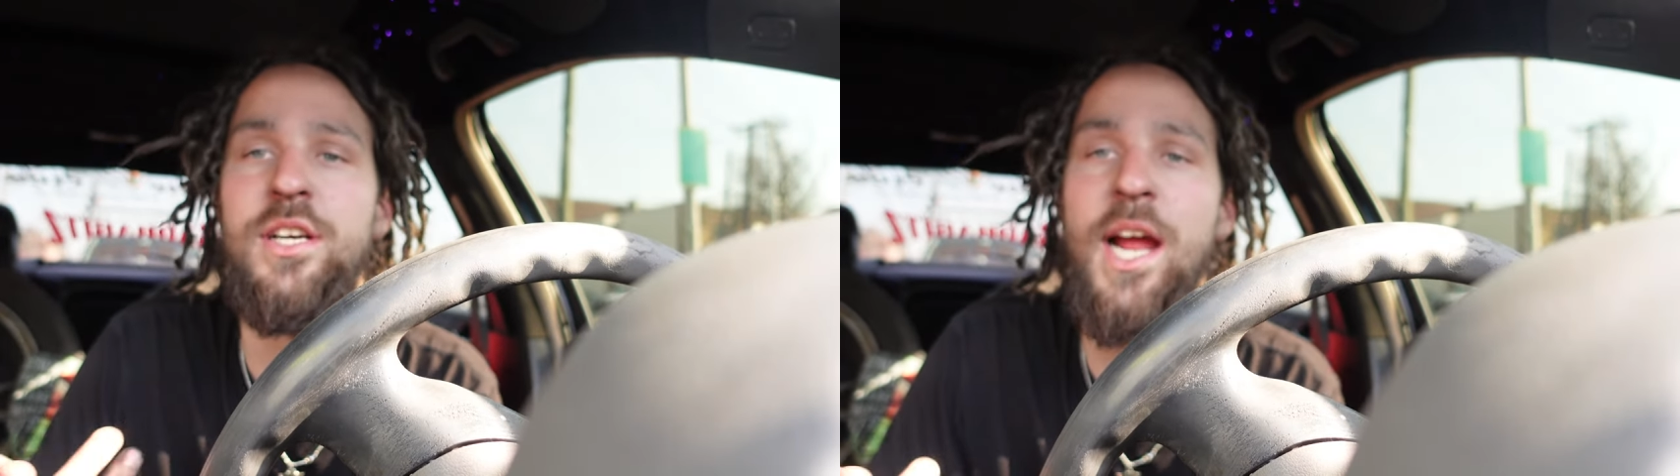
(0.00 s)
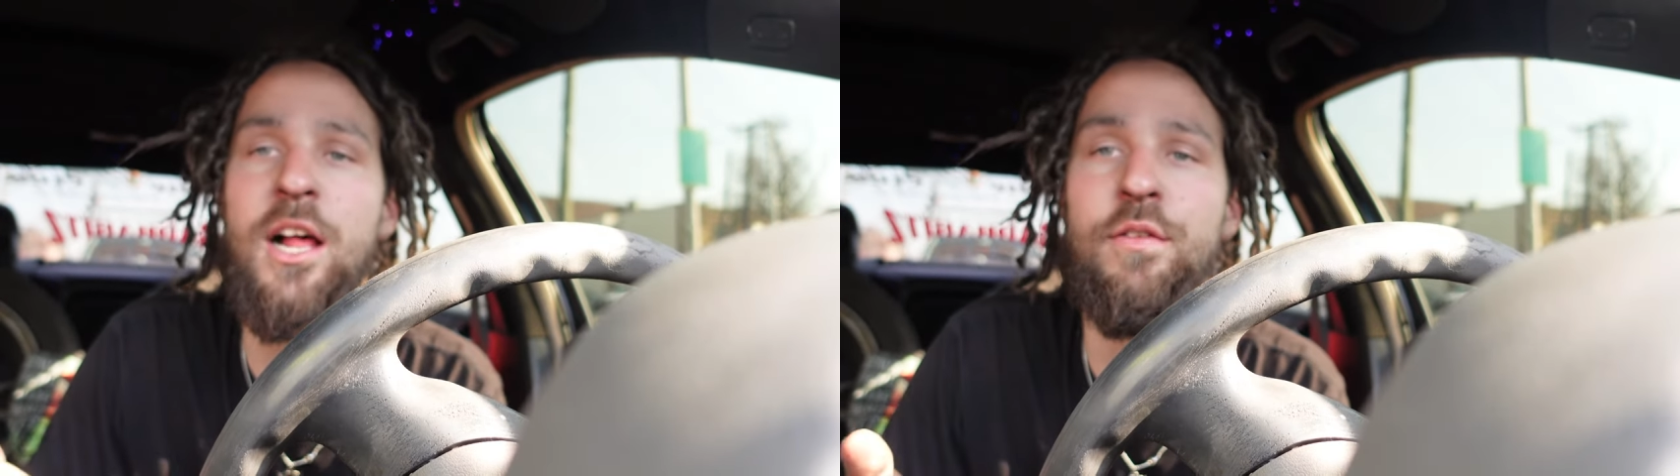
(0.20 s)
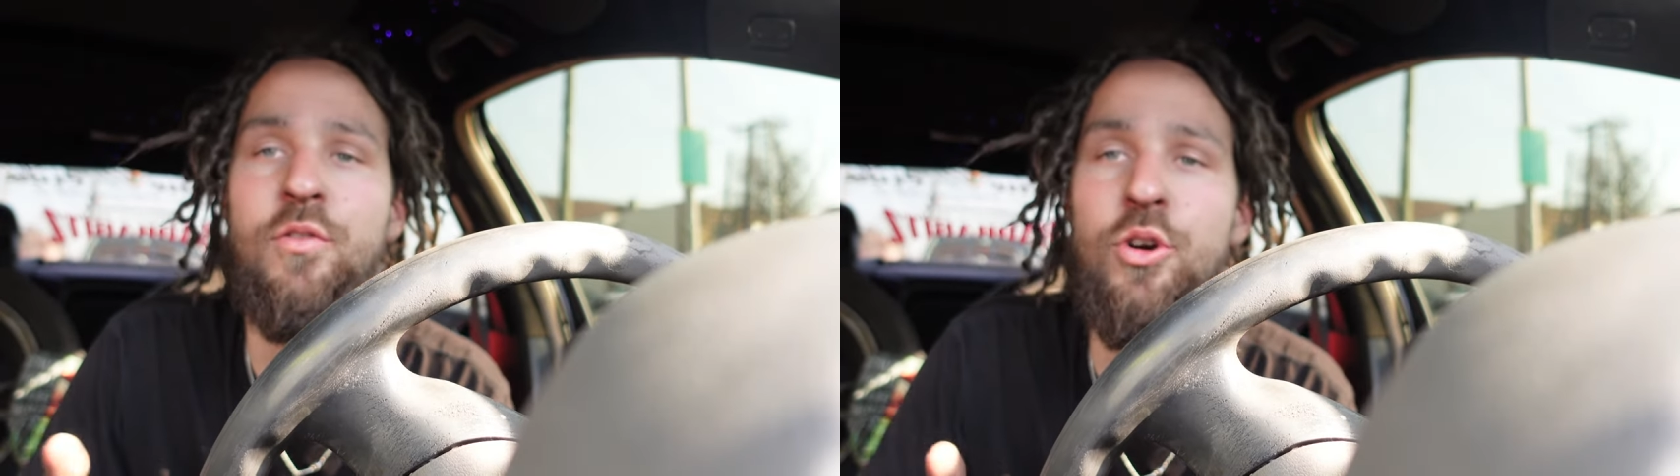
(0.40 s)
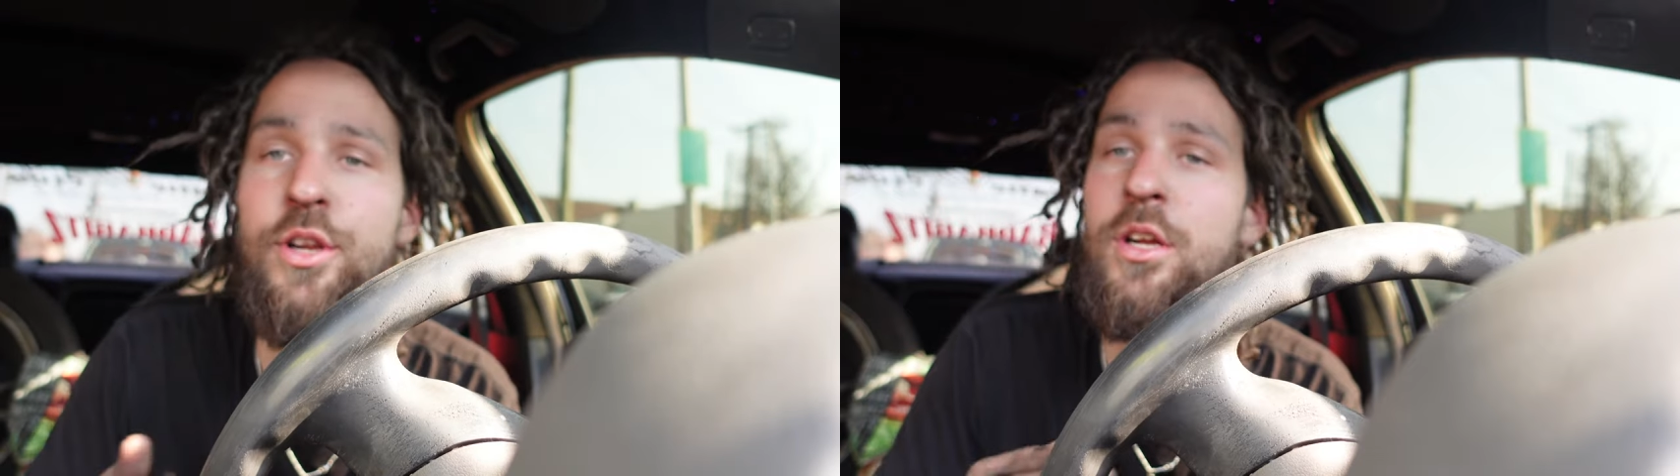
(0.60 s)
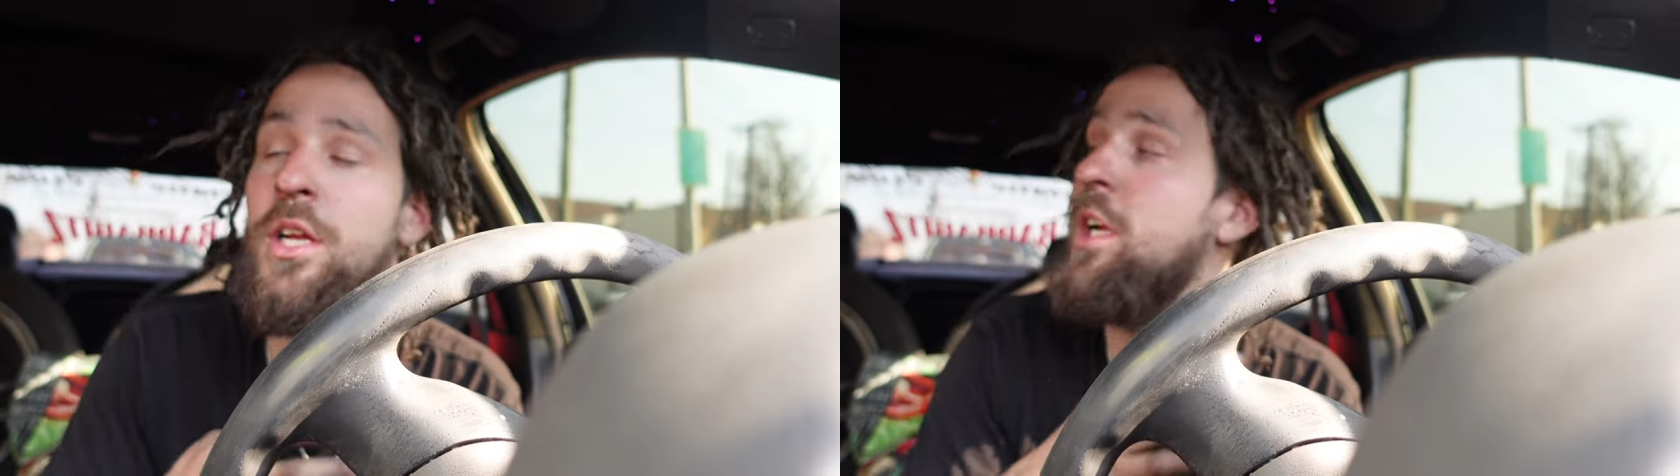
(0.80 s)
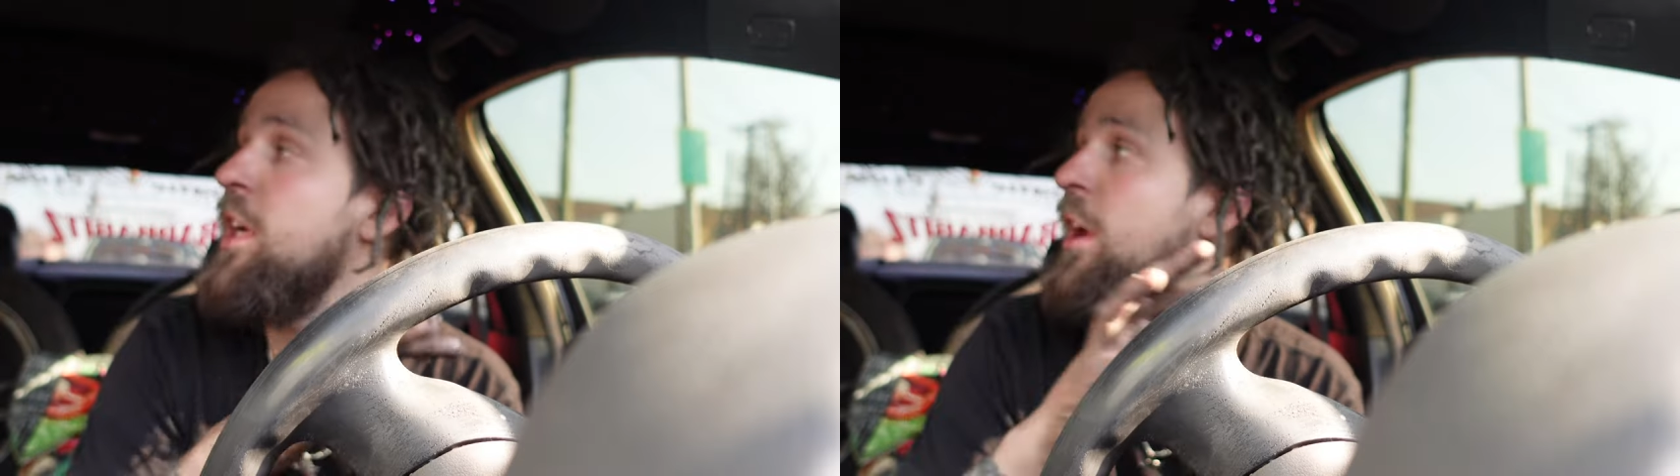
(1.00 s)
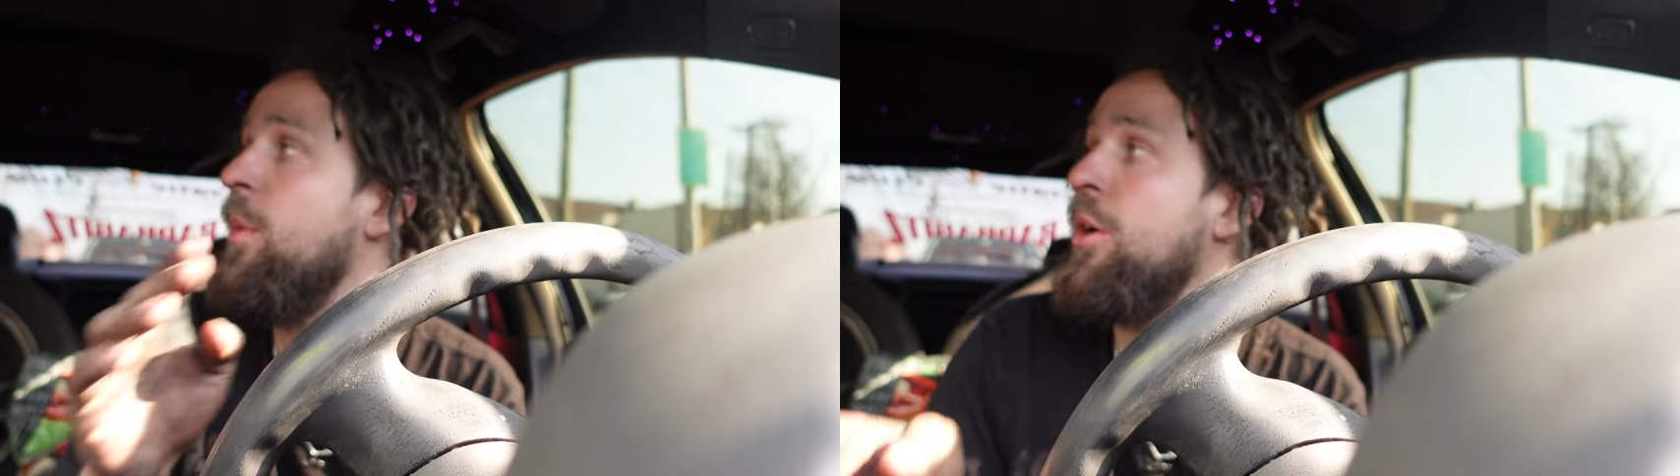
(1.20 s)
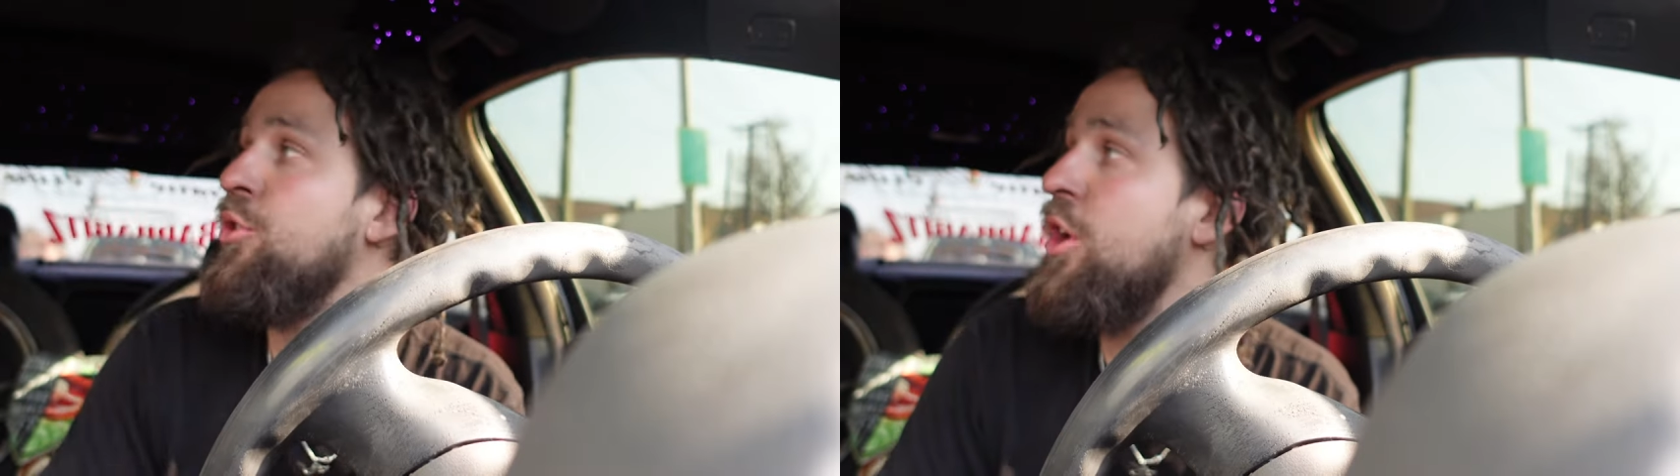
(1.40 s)
California came
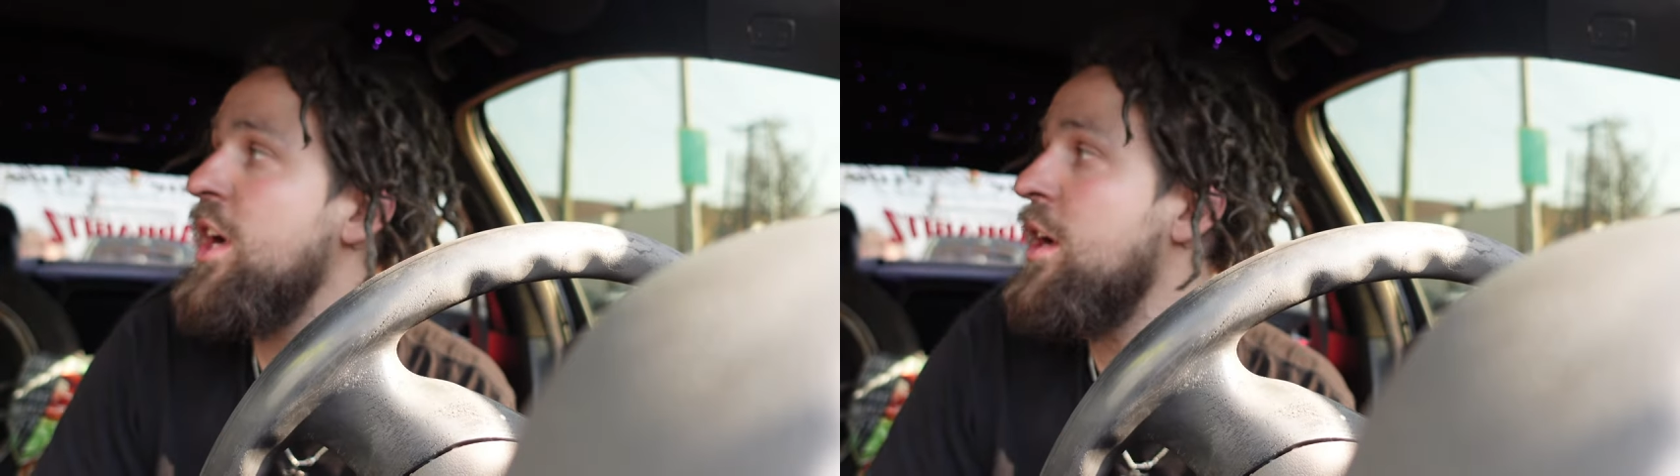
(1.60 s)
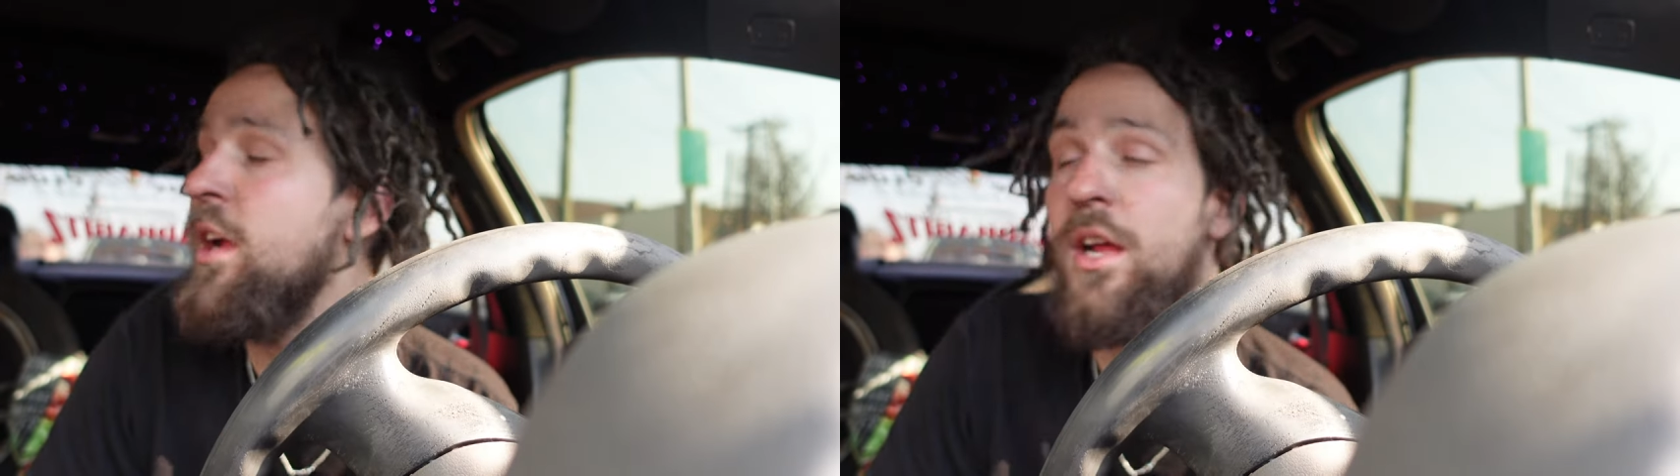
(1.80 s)
out great.